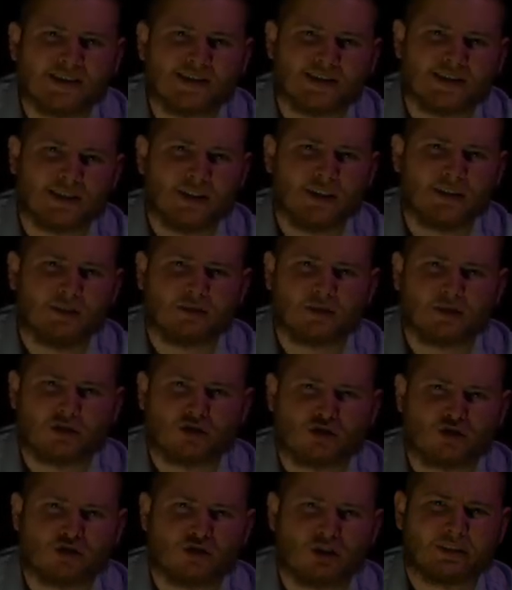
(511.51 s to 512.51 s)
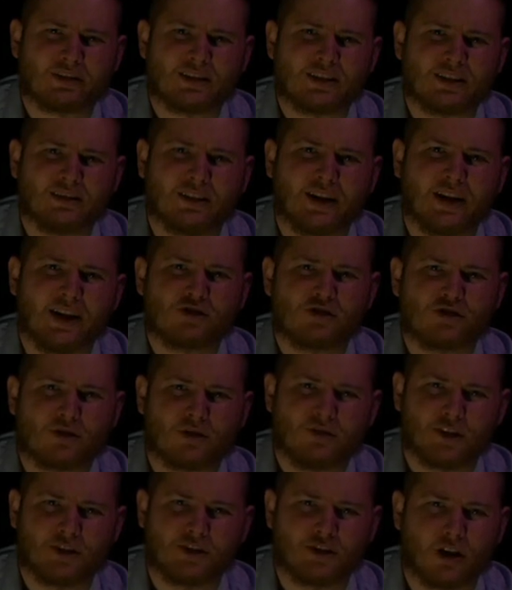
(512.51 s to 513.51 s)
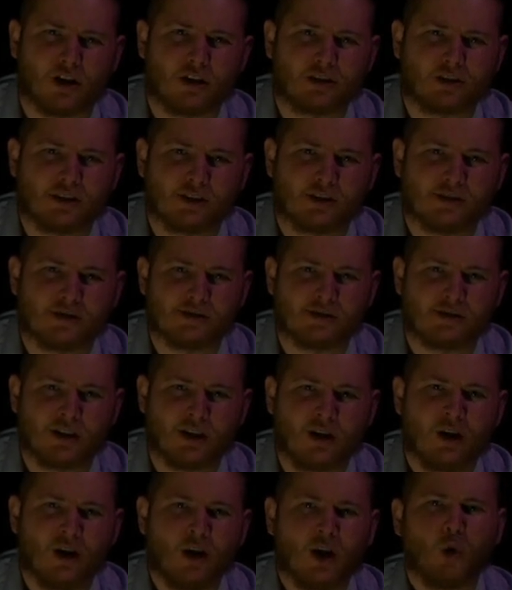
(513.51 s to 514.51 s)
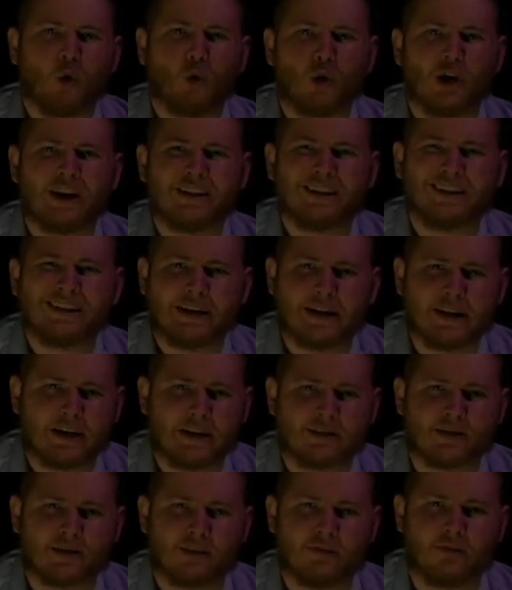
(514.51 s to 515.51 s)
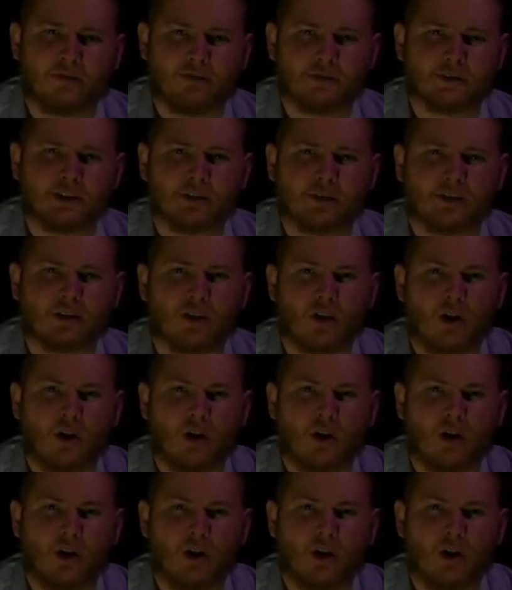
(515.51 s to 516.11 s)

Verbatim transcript: see the destructing nature of the darkness, we need to flee.